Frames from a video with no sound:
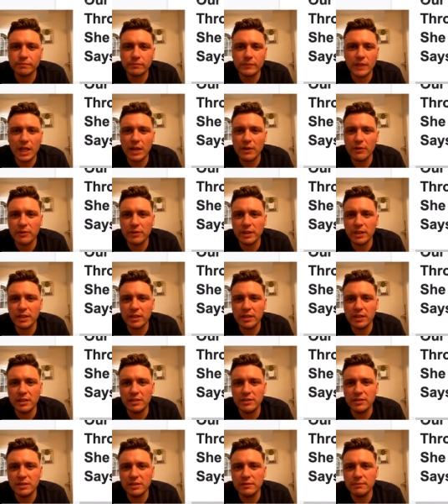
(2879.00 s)
I don't think it
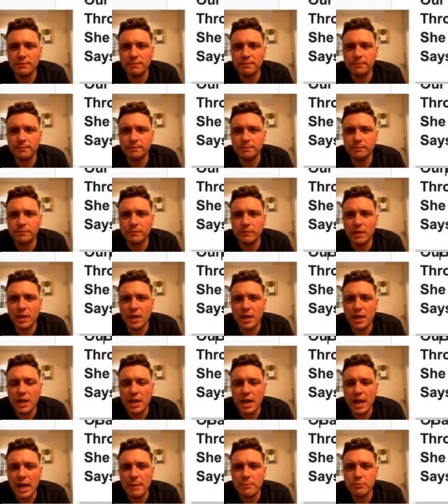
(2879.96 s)
needs it.
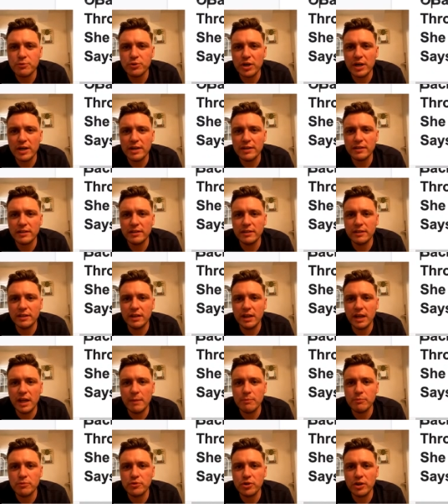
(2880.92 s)
I'm trying
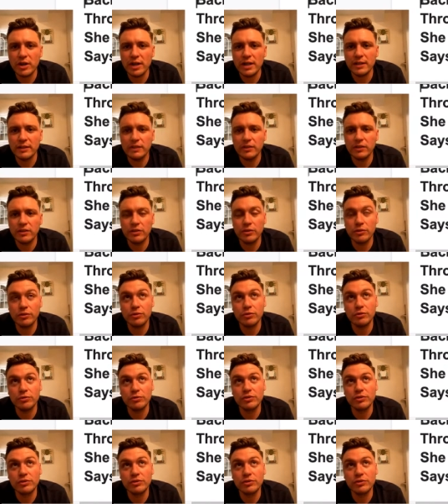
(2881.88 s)
to